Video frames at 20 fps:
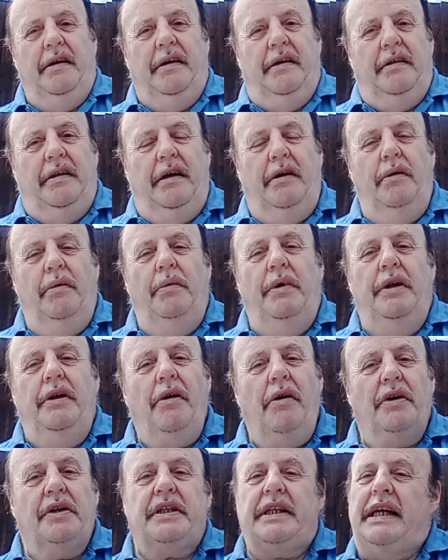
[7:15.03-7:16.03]
Now, we're
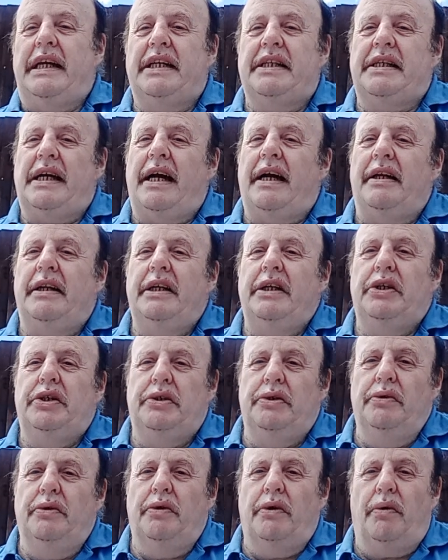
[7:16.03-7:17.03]
not exactly
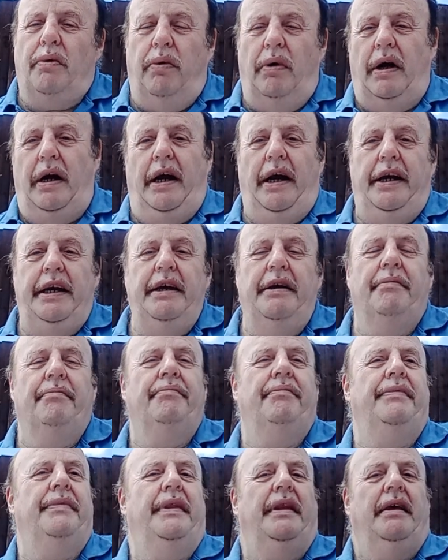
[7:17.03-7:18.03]
sure why,
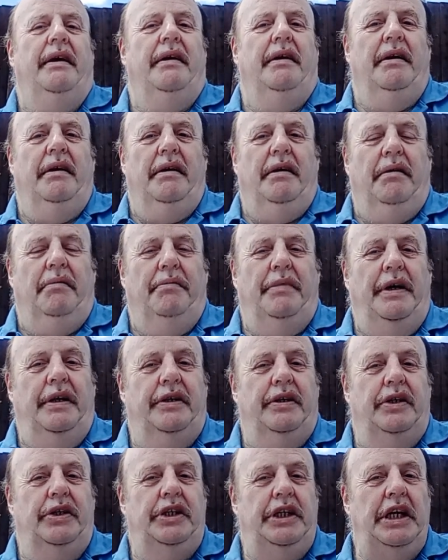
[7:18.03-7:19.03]

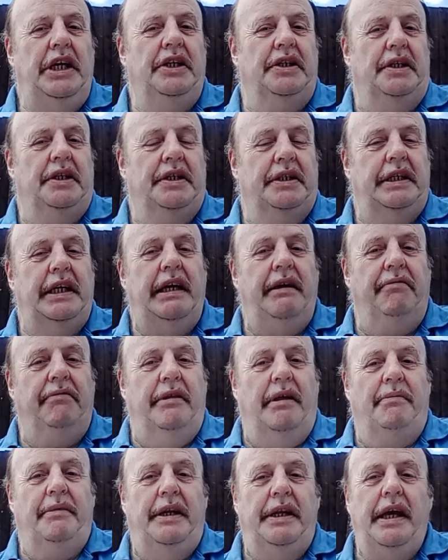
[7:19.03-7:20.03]
but Jesus gave
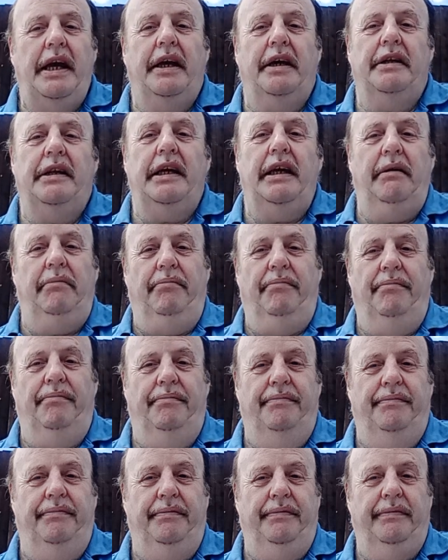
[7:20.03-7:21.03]
them a nickname.
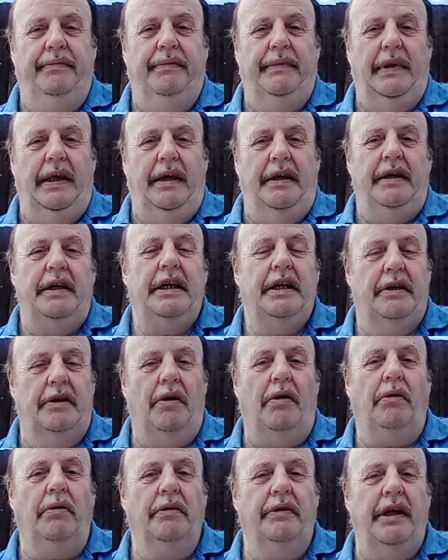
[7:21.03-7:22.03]
He
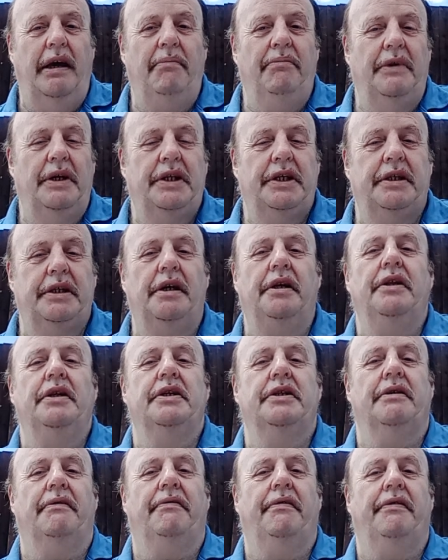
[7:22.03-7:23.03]
called them the
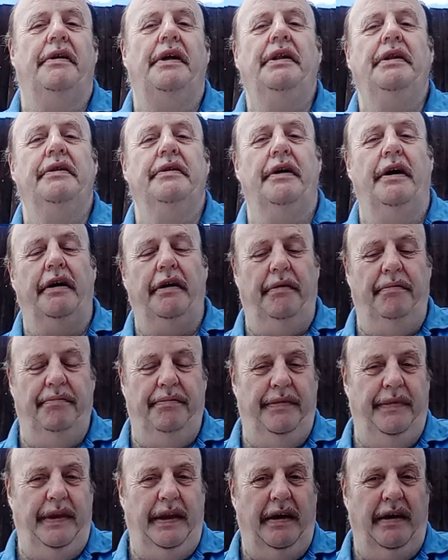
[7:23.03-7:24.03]
sons of thunder.
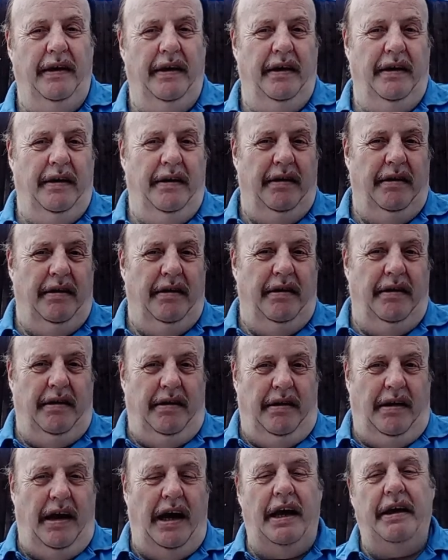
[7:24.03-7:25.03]

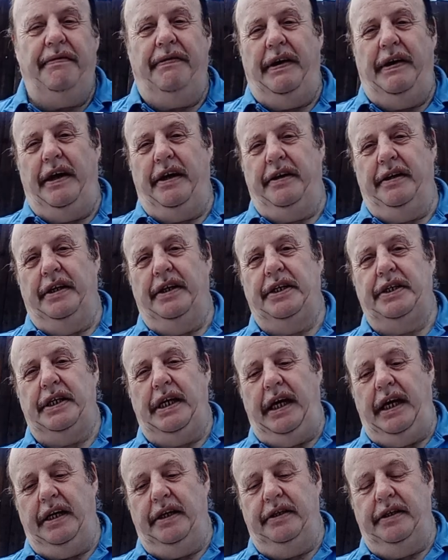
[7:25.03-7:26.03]
I've heard it
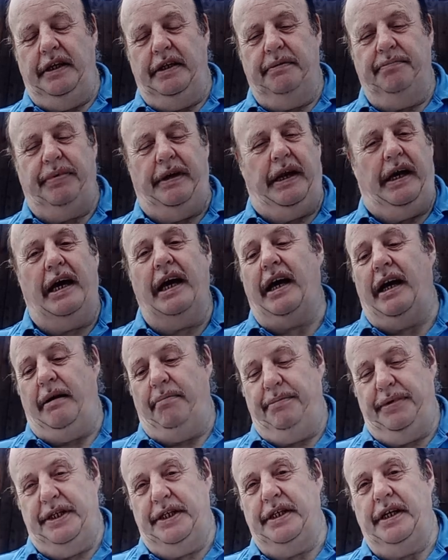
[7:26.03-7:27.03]
said that
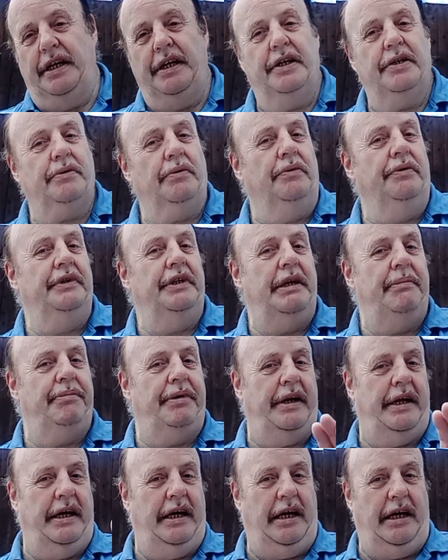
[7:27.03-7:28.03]
perhaps, and it's only
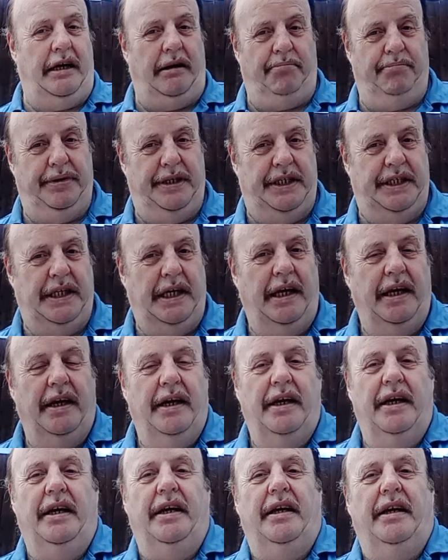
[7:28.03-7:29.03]
perhaps,
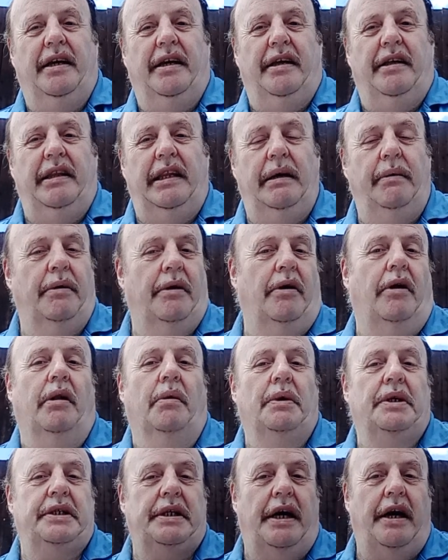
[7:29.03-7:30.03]
they were
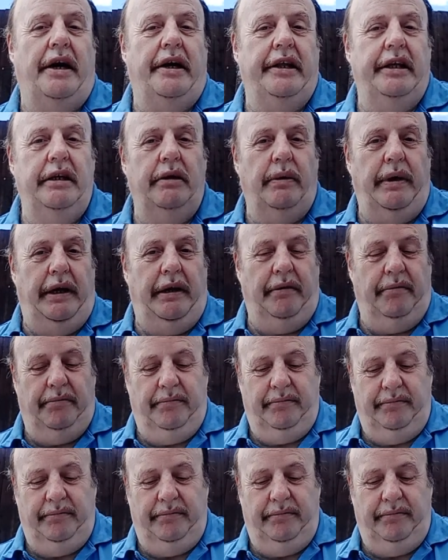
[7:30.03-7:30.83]
always arguing.